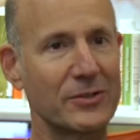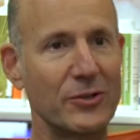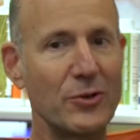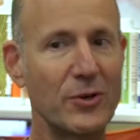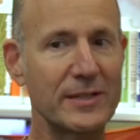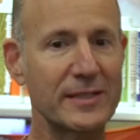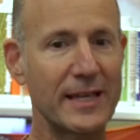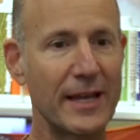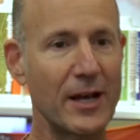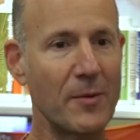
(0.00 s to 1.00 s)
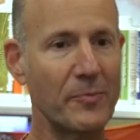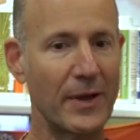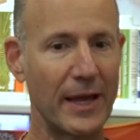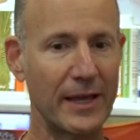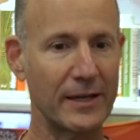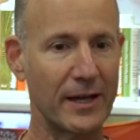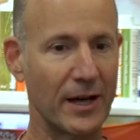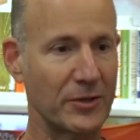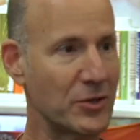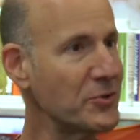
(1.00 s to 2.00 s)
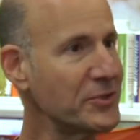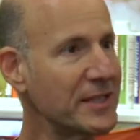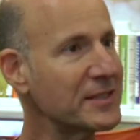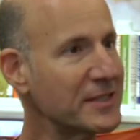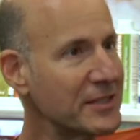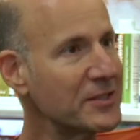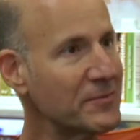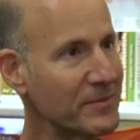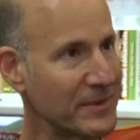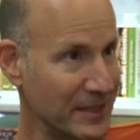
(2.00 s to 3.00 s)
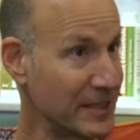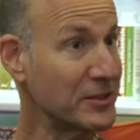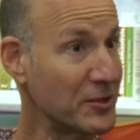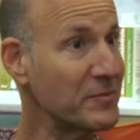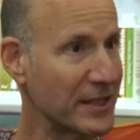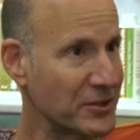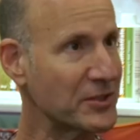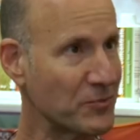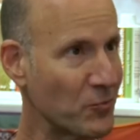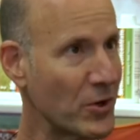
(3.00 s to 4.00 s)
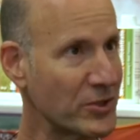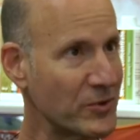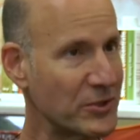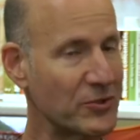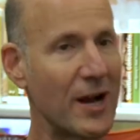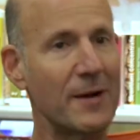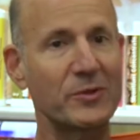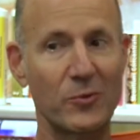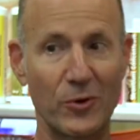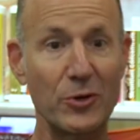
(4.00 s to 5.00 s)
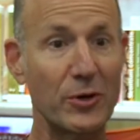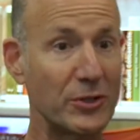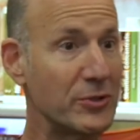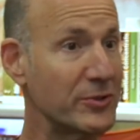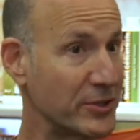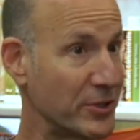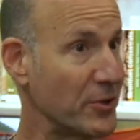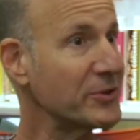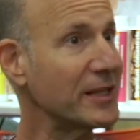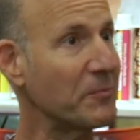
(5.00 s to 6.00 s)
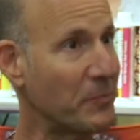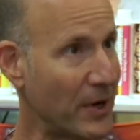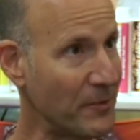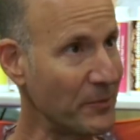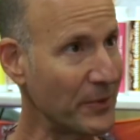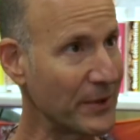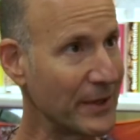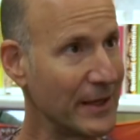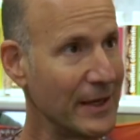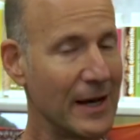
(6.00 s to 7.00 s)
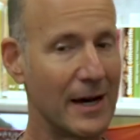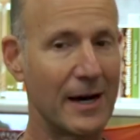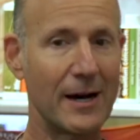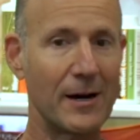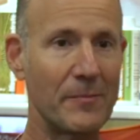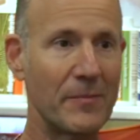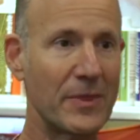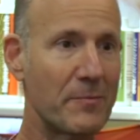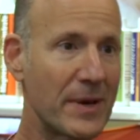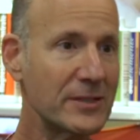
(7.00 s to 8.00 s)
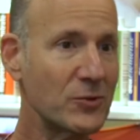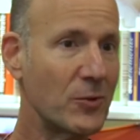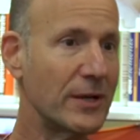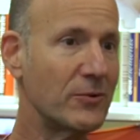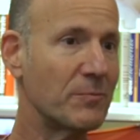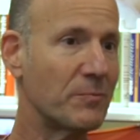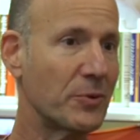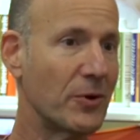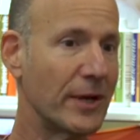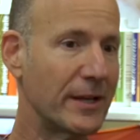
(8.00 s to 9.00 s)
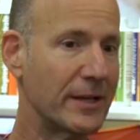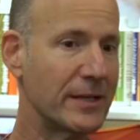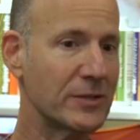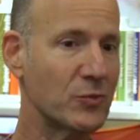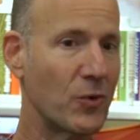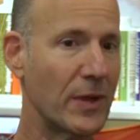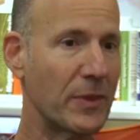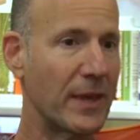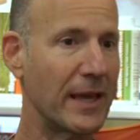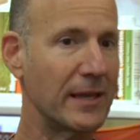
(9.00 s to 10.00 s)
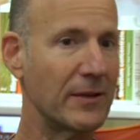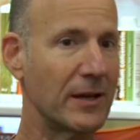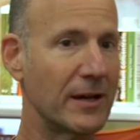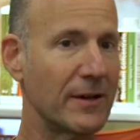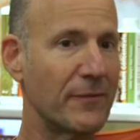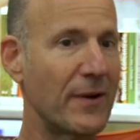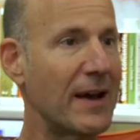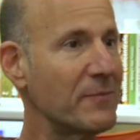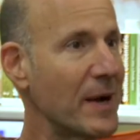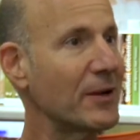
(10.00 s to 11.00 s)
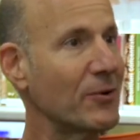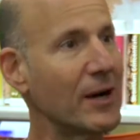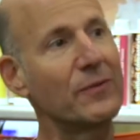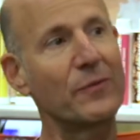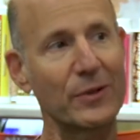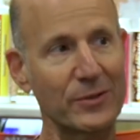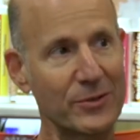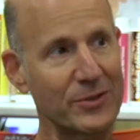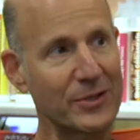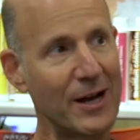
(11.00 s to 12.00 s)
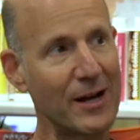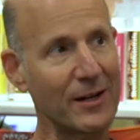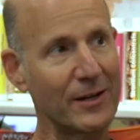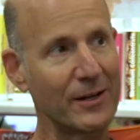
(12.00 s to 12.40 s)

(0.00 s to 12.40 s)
So you can set up a dosing system that just works with drops, or you can use a dosing pump The best way to employ it is with a 5-micron filter sock,